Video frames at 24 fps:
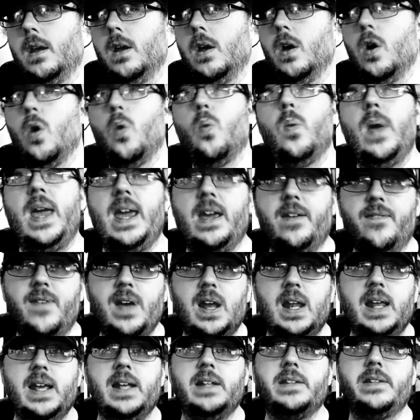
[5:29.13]
Weak
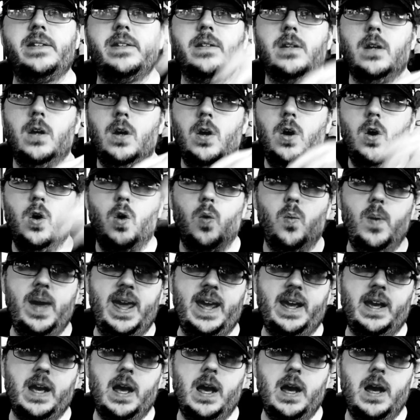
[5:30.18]
villains, weak
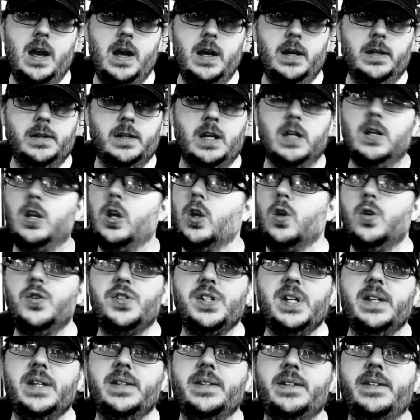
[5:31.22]

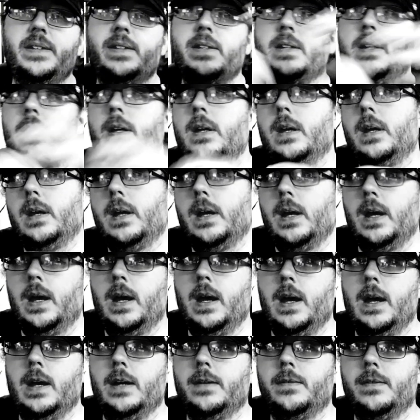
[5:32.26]
conclusions.
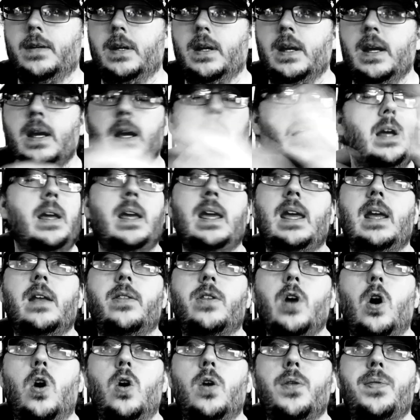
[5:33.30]
The
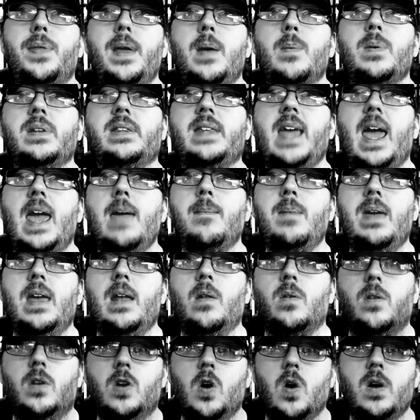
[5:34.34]
whole thing with
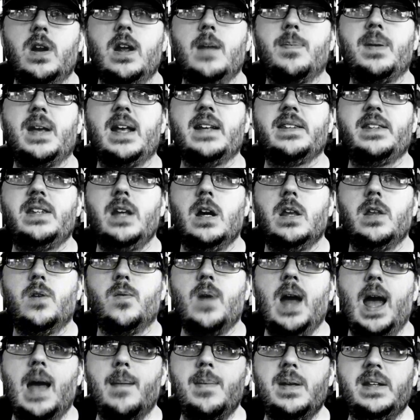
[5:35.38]
Damian going up against the other
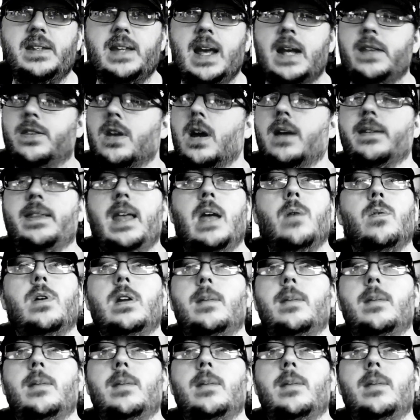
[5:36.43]
Robins, I thought that would have